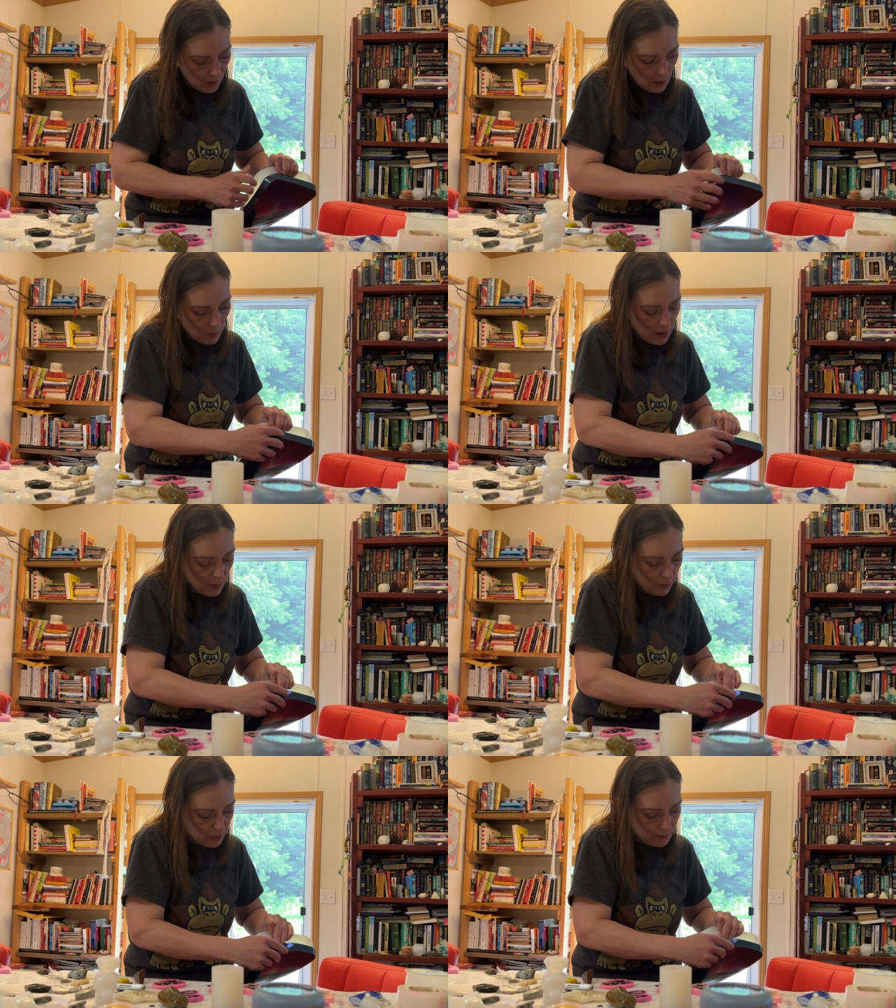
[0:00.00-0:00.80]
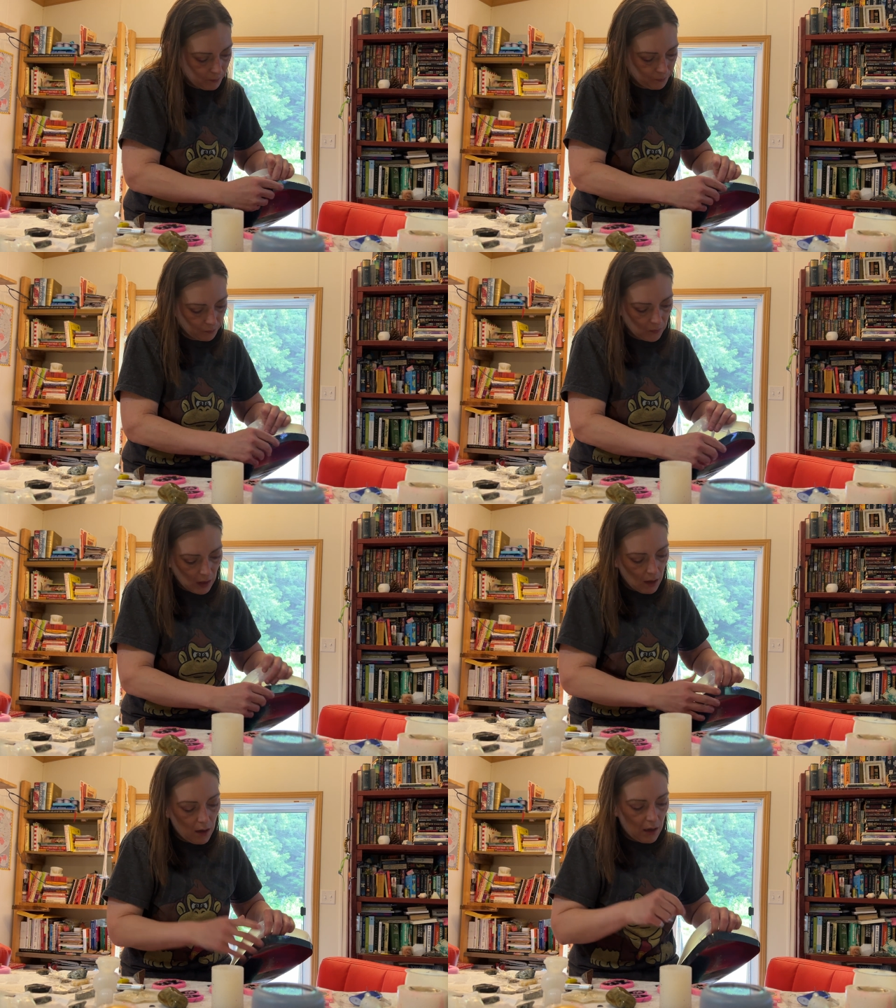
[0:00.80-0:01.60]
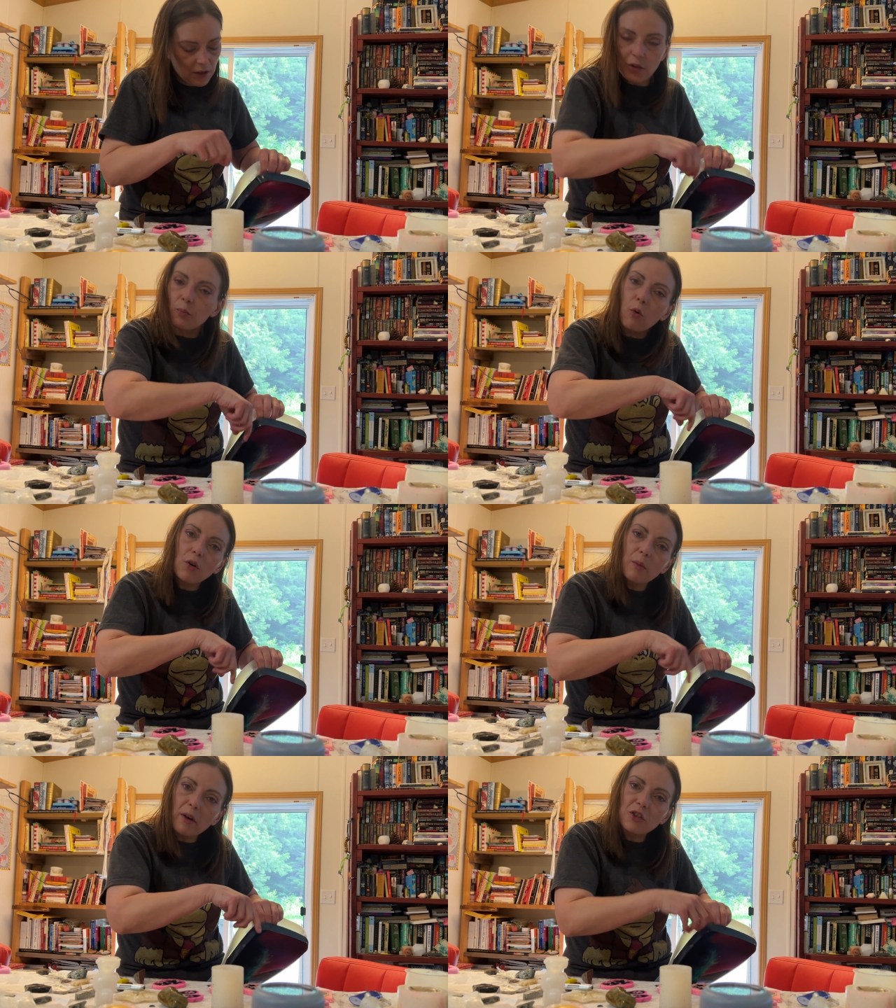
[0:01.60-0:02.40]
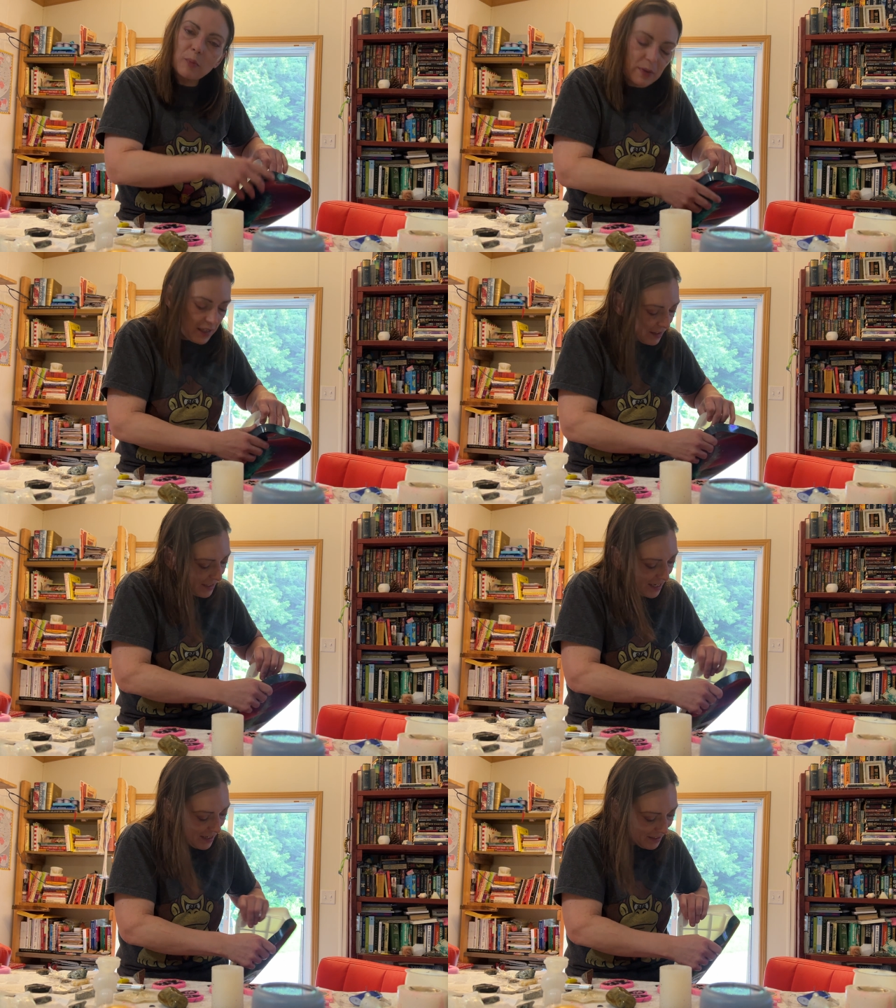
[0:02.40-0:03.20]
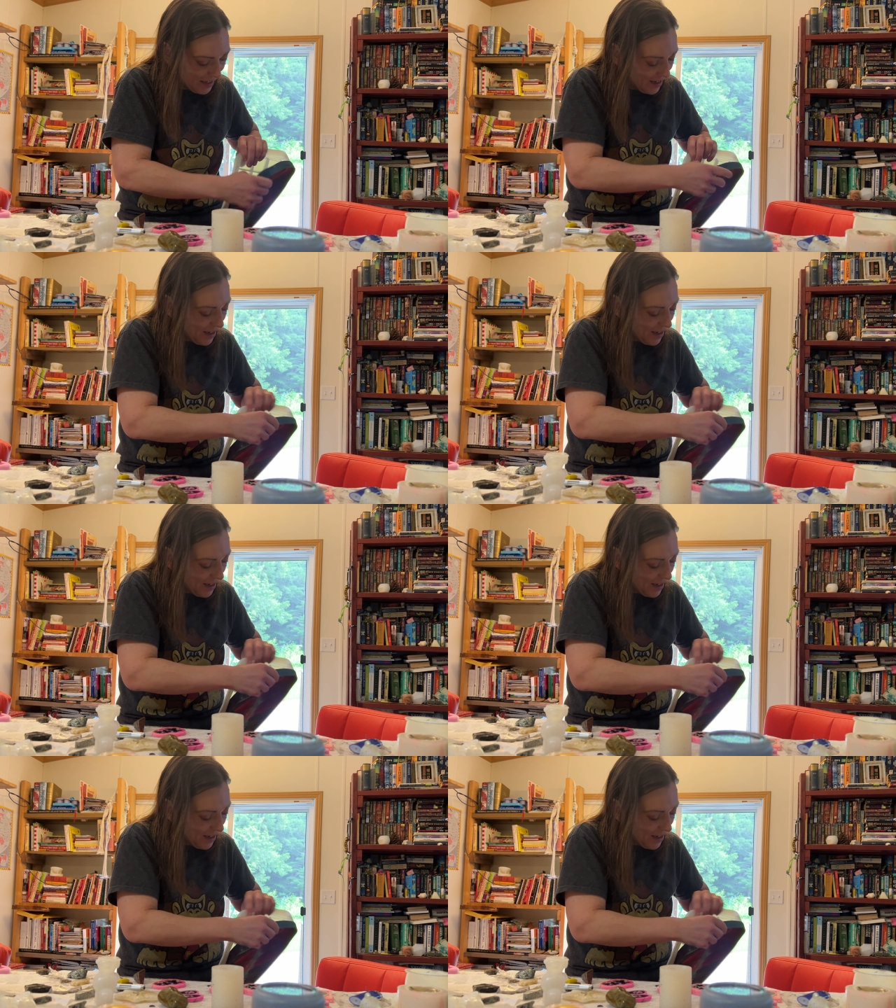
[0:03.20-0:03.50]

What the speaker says: I just poured a bunch of beads in.